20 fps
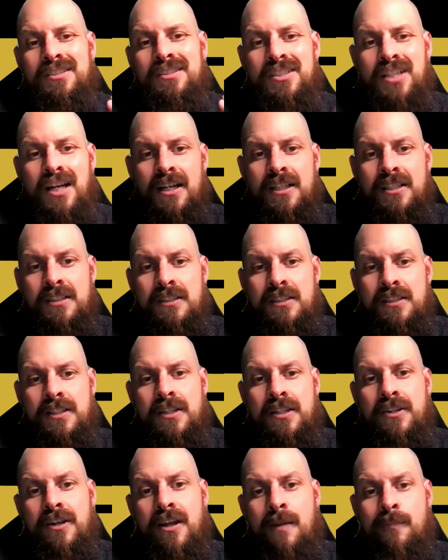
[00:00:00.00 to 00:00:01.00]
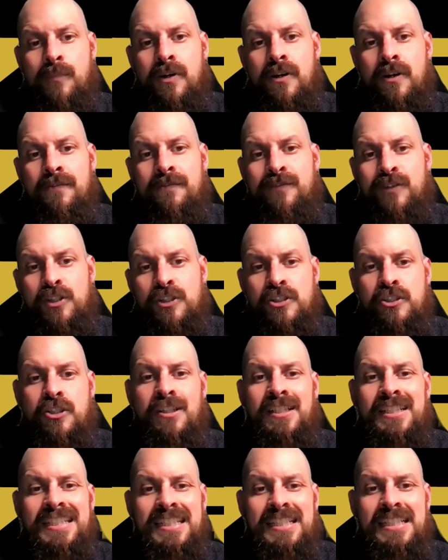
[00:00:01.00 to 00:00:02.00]
DUNS number versus
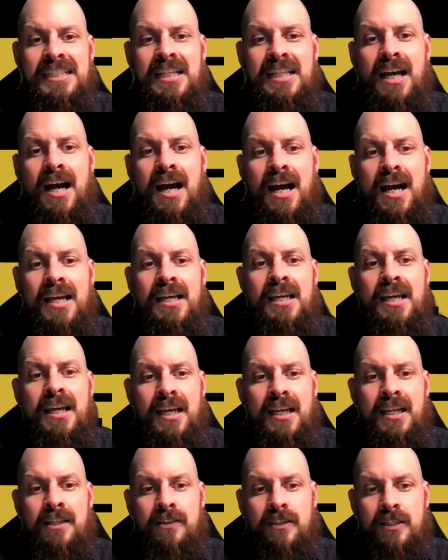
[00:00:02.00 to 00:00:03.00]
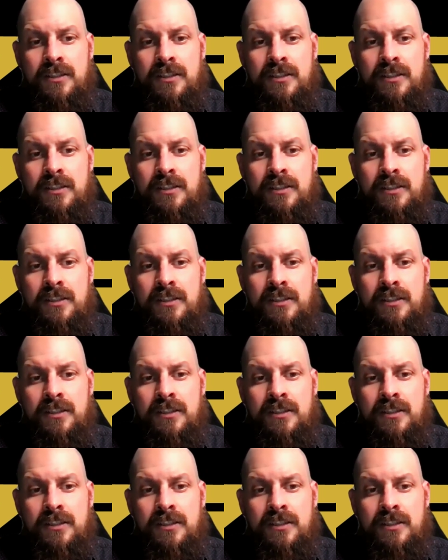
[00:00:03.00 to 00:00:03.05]
your EIN.